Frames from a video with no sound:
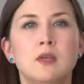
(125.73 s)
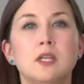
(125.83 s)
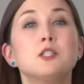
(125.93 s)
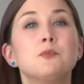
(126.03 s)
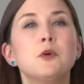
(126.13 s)

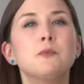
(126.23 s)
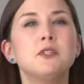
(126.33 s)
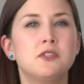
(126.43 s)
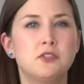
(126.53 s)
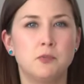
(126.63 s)
Its
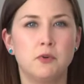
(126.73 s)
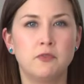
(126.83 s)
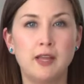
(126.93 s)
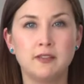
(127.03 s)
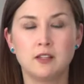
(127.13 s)
purpose is to
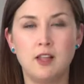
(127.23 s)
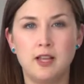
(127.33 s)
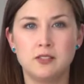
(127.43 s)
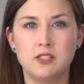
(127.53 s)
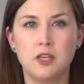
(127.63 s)
provide the
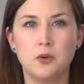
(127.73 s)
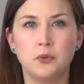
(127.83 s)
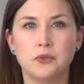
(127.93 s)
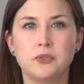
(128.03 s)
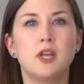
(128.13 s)
client
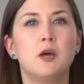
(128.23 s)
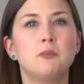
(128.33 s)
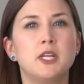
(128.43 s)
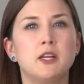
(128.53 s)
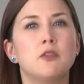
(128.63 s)
stakeholders an
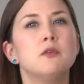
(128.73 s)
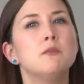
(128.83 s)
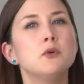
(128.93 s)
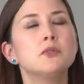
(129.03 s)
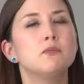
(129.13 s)
update on the
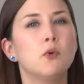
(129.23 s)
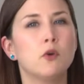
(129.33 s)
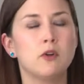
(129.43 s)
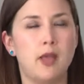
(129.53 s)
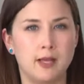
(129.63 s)
most
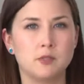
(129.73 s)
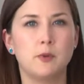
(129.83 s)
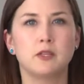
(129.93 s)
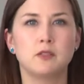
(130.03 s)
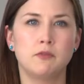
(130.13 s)
important
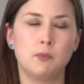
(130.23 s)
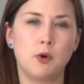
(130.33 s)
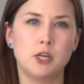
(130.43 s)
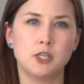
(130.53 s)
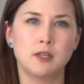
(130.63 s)
aspects of the
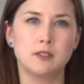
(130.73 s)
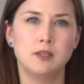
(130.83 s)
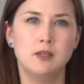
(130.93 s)
project.